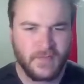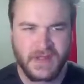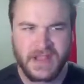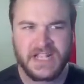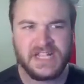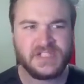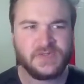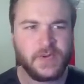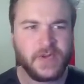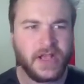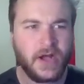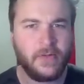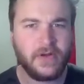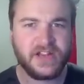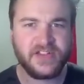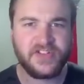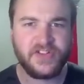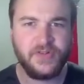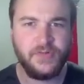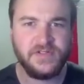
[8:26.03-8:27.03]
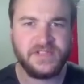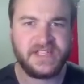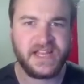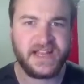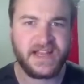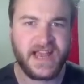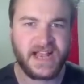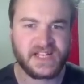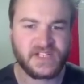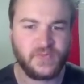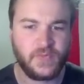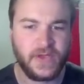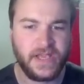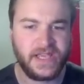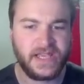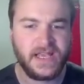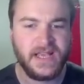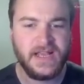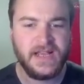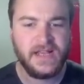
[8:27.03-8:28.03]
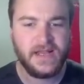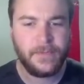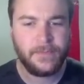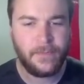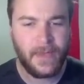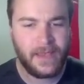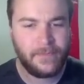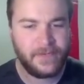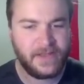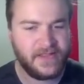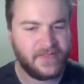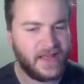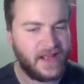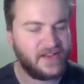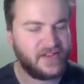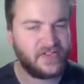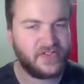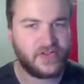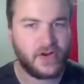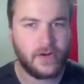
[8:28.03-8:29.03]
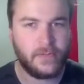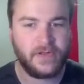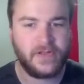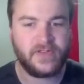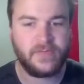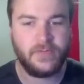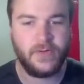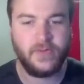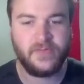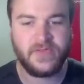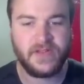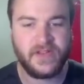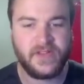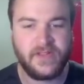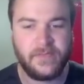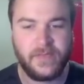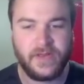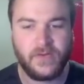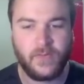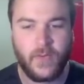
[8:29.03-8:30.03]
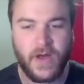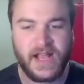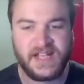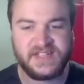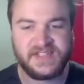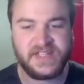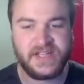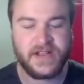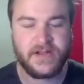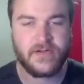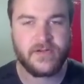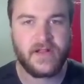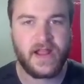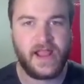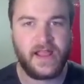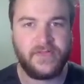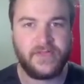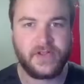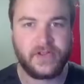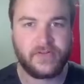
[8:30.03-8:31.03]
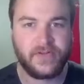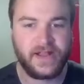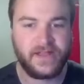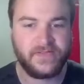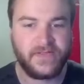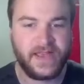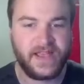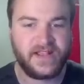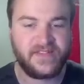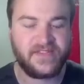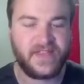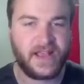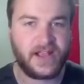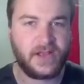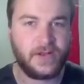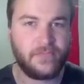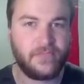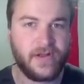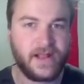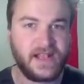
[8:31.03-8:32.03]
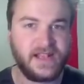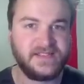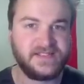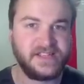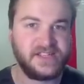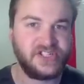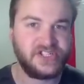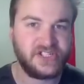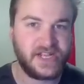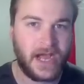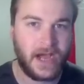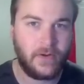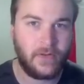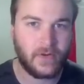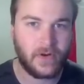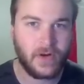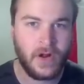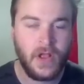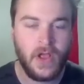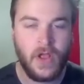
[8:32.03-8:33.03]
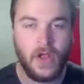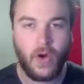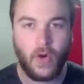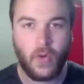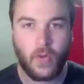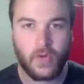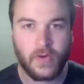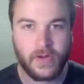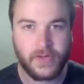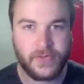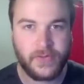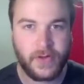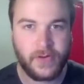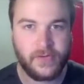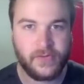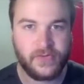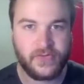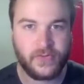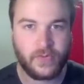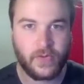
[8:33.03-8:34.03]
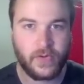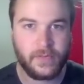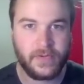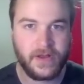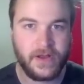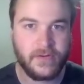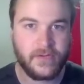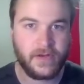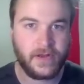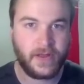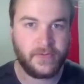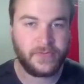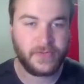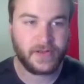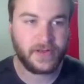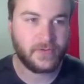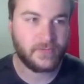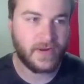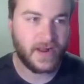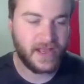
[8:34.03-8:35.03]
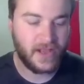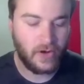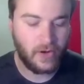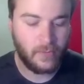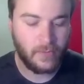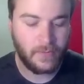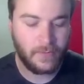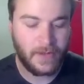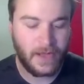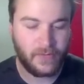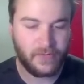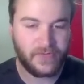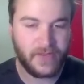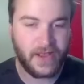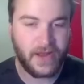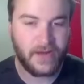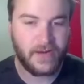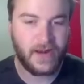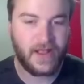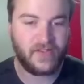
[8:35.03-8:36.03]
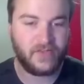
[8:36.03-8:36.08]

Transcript: As we go into Tuesday next week, maybe that disturbance moves into the Midwest here and the Great Lakes. That could bring us a shower or a thunderstorm here. Nothing to write home about there.